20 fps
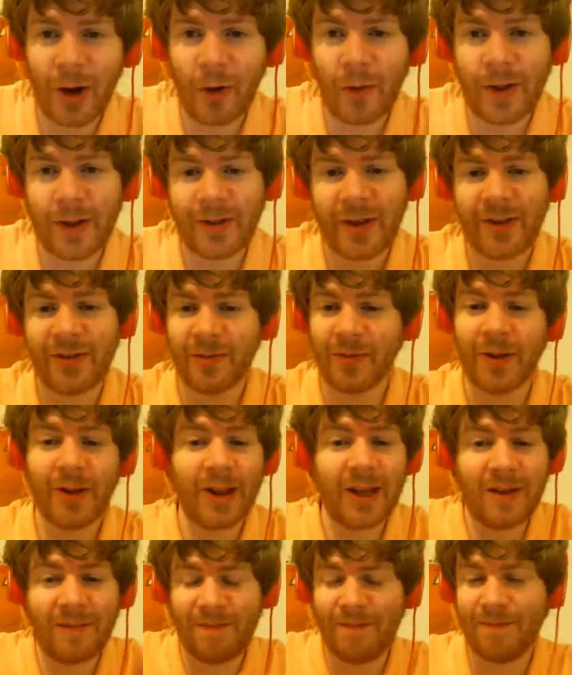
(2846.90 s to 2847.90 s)
Yeah, I don't
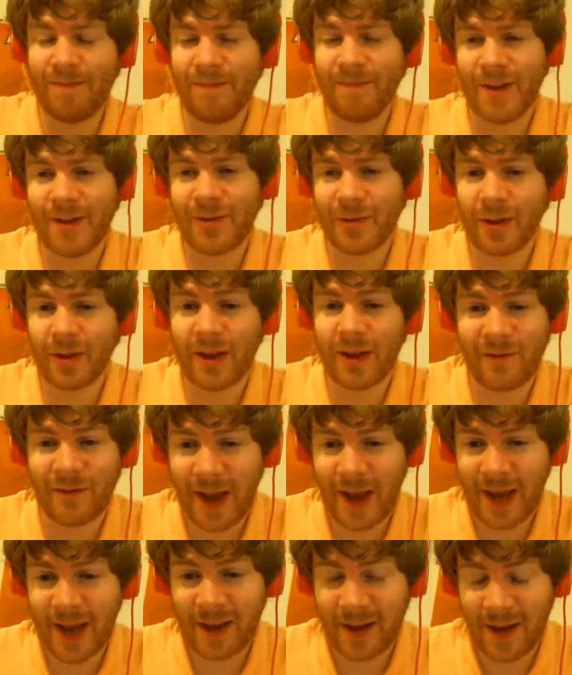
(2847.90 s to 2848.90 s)
know. It's really
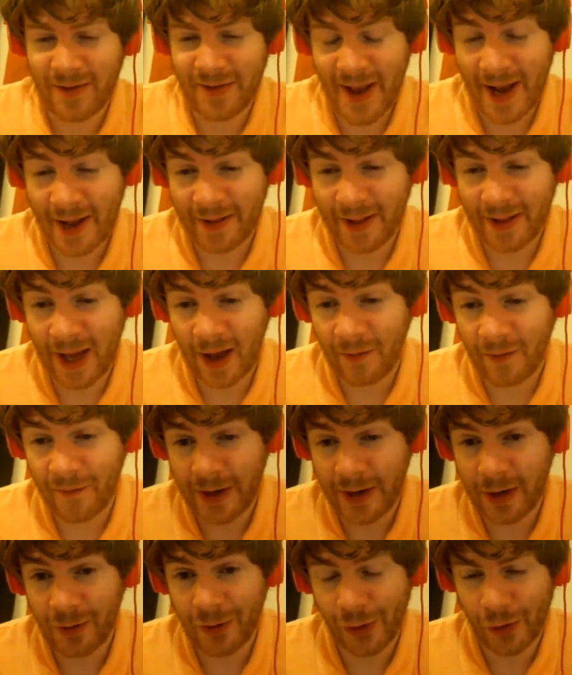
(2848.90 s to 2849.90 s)
vague
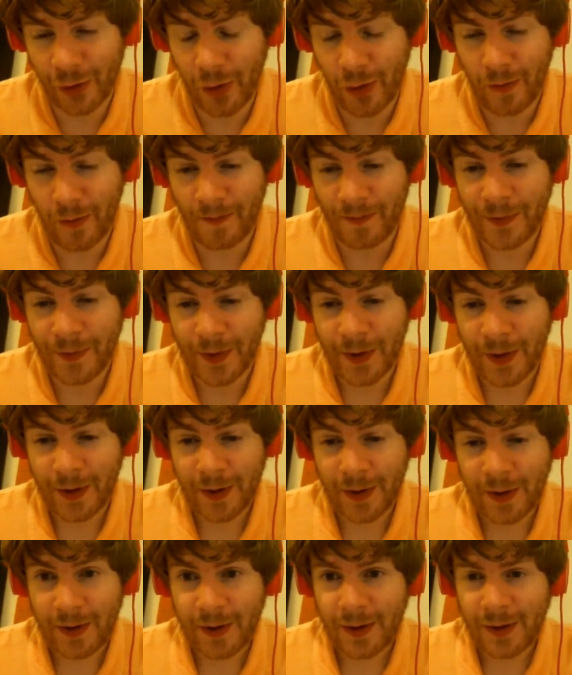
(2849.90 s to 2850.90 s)
exactly how Videodrome
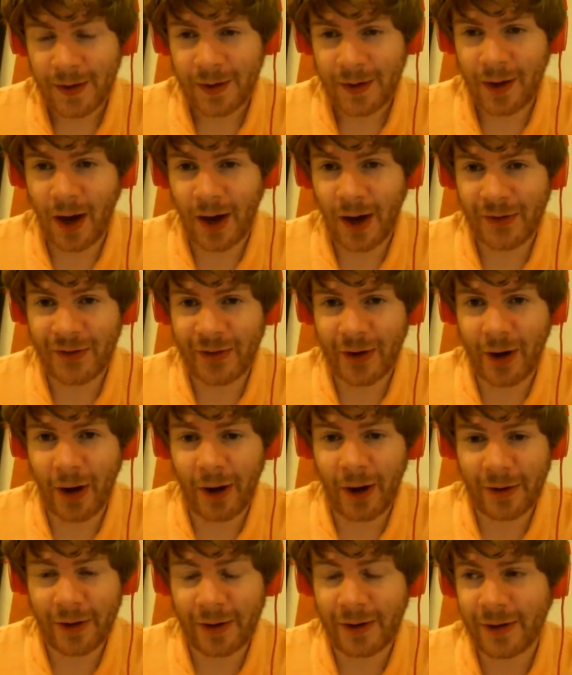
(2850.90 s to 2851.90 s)

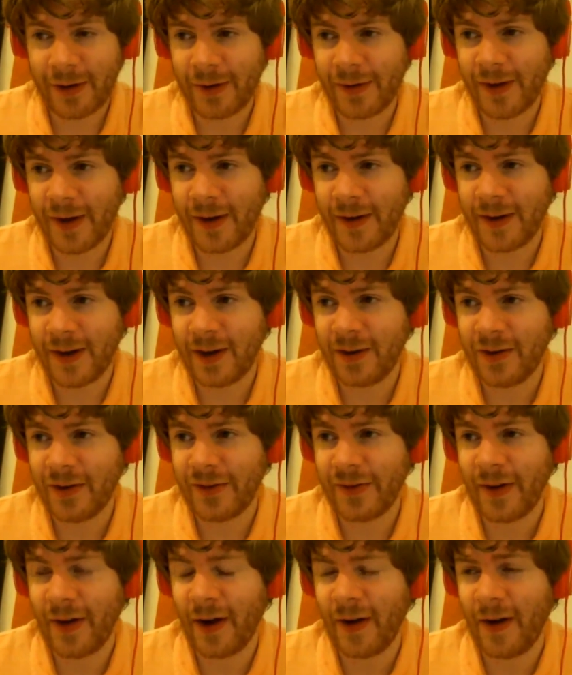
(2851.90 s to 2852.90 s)
got started,
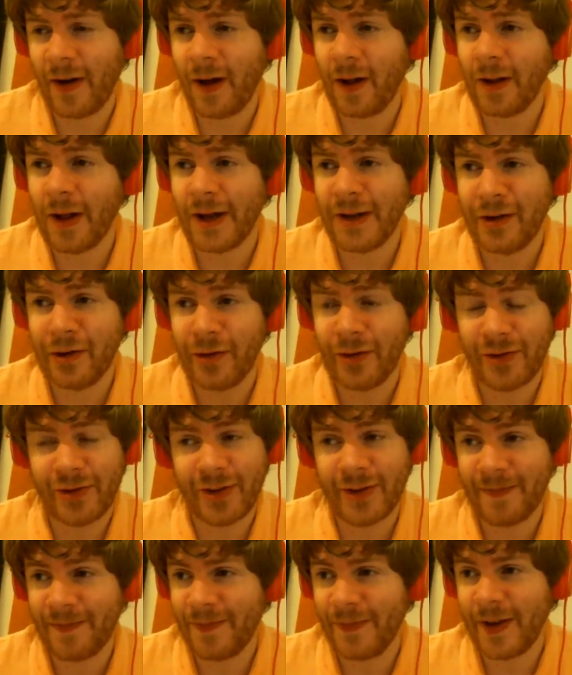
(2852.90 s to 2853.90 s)
and then all
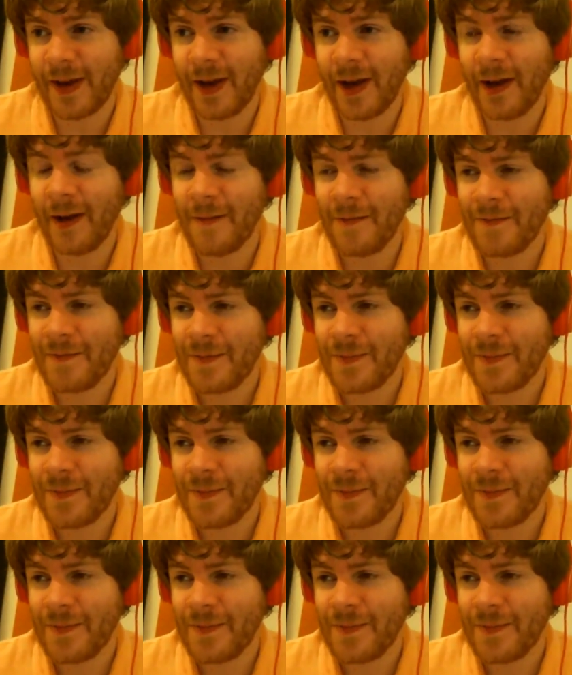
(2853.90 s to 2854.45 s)
I knew is that